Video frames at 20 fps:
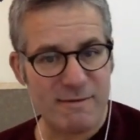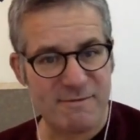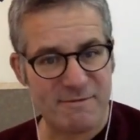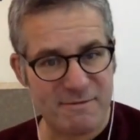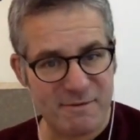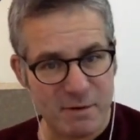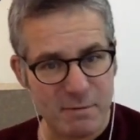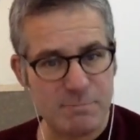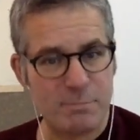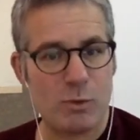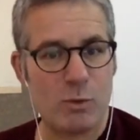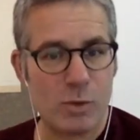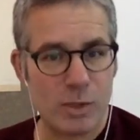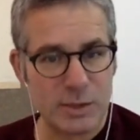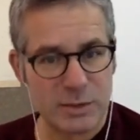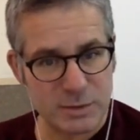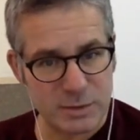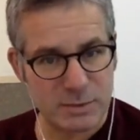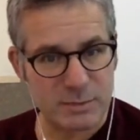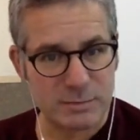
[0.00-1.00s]
A firm
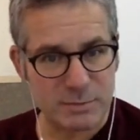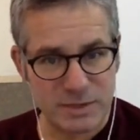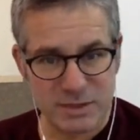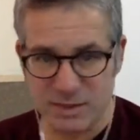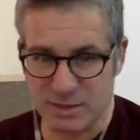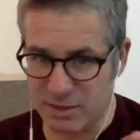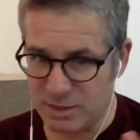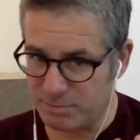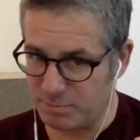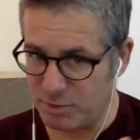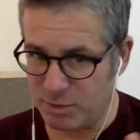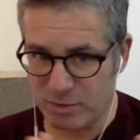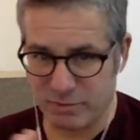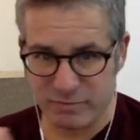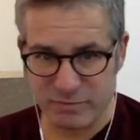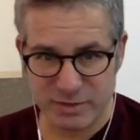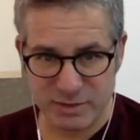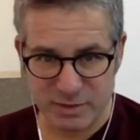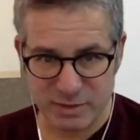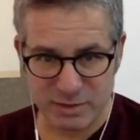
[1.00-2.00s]
point. This is just pure
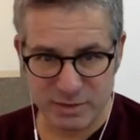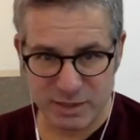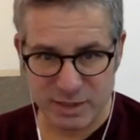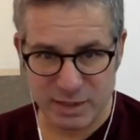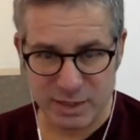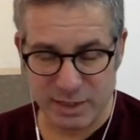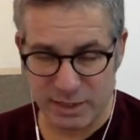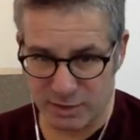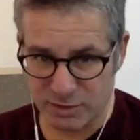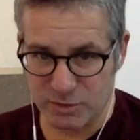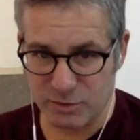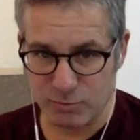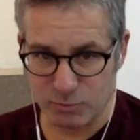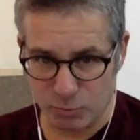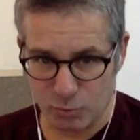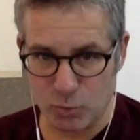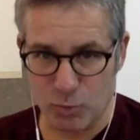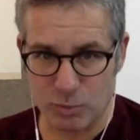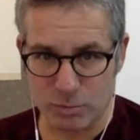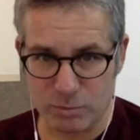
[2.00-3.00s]
physics, yeah, and it's a
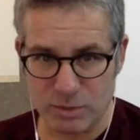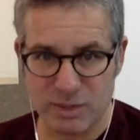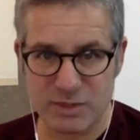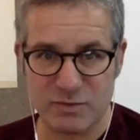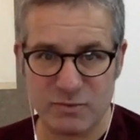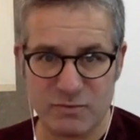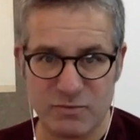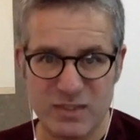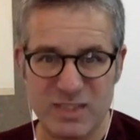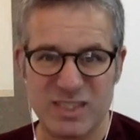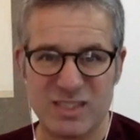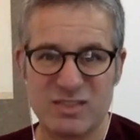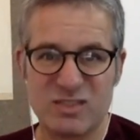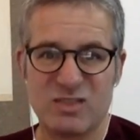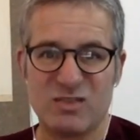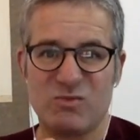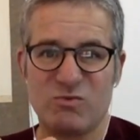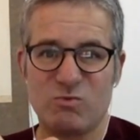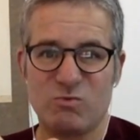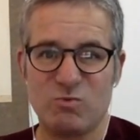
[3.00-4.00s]
rule. It's a
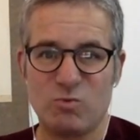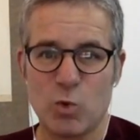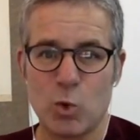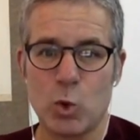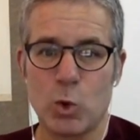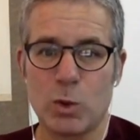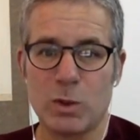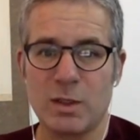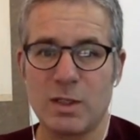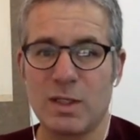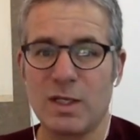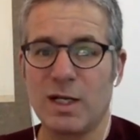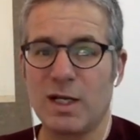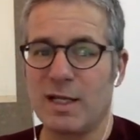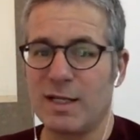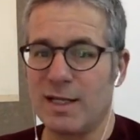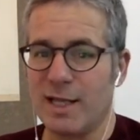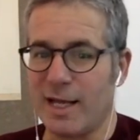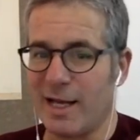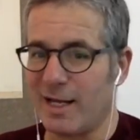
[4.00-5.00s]
physics rule
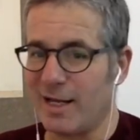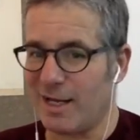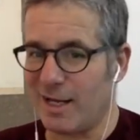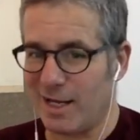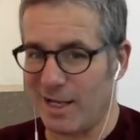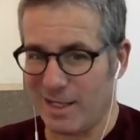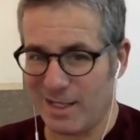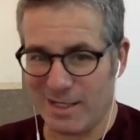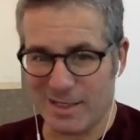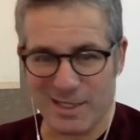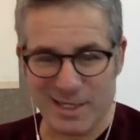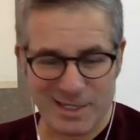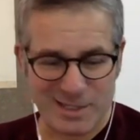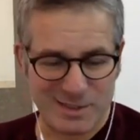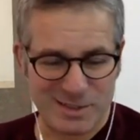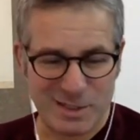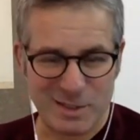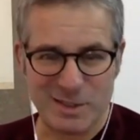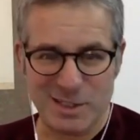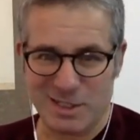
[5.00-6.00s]
that
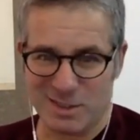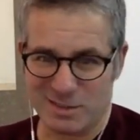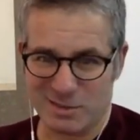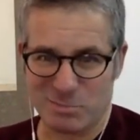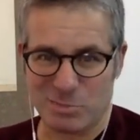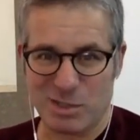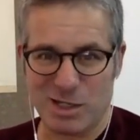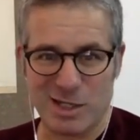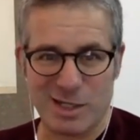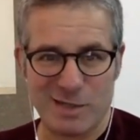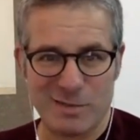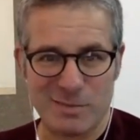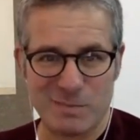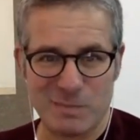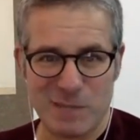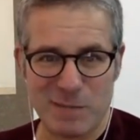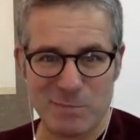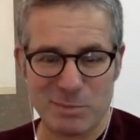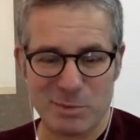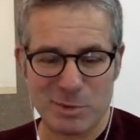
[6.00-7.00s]
is
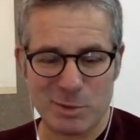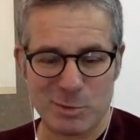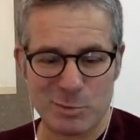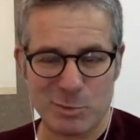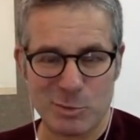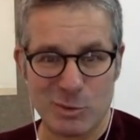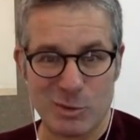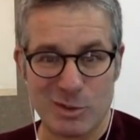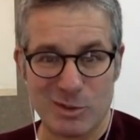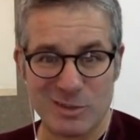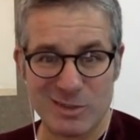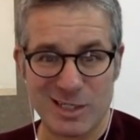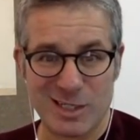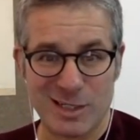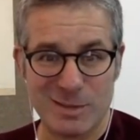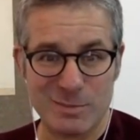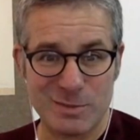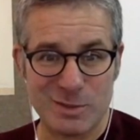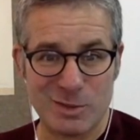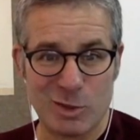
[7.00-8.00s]
applicable all
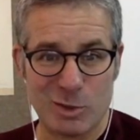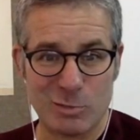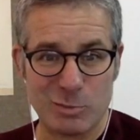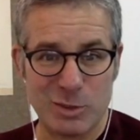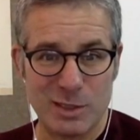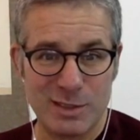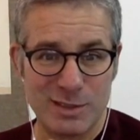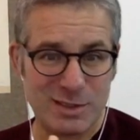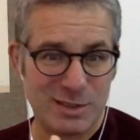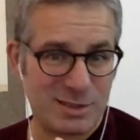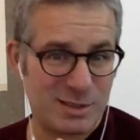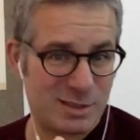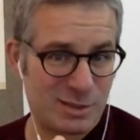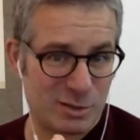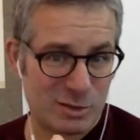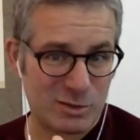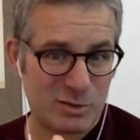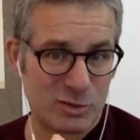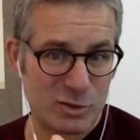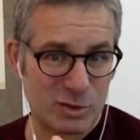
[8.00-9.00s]
times, all places,
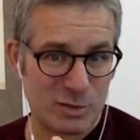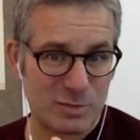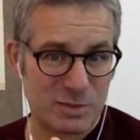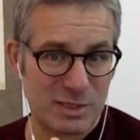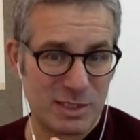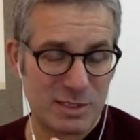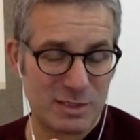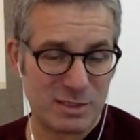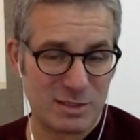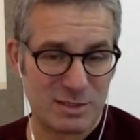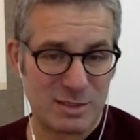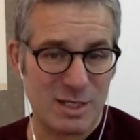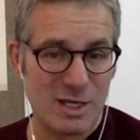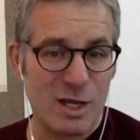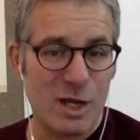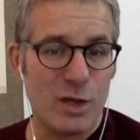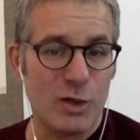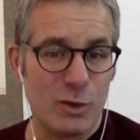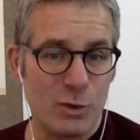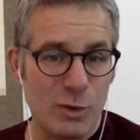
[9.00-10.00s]
and all circumstances.
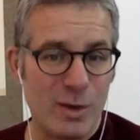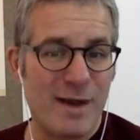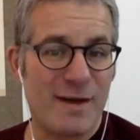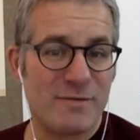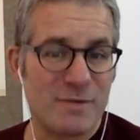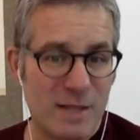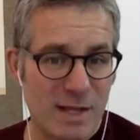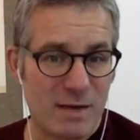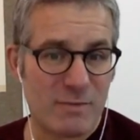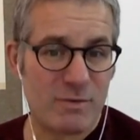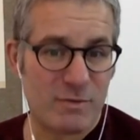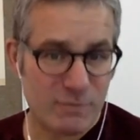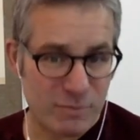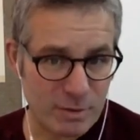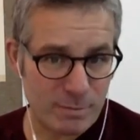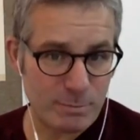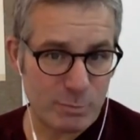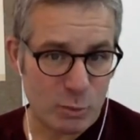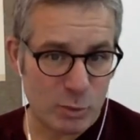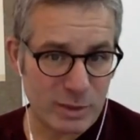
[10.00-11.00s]
You have to have a
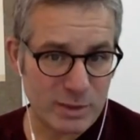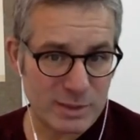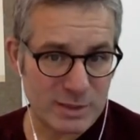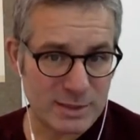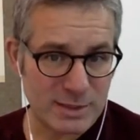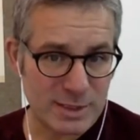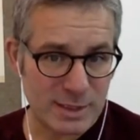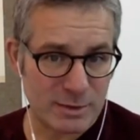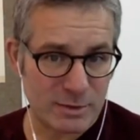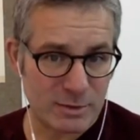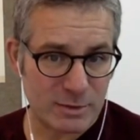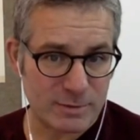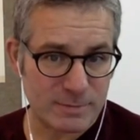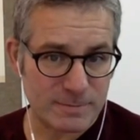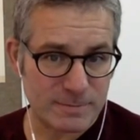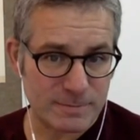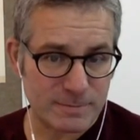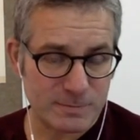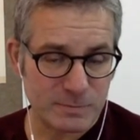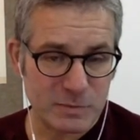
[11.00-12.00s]
firm point to stand
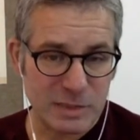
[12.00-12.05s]
on,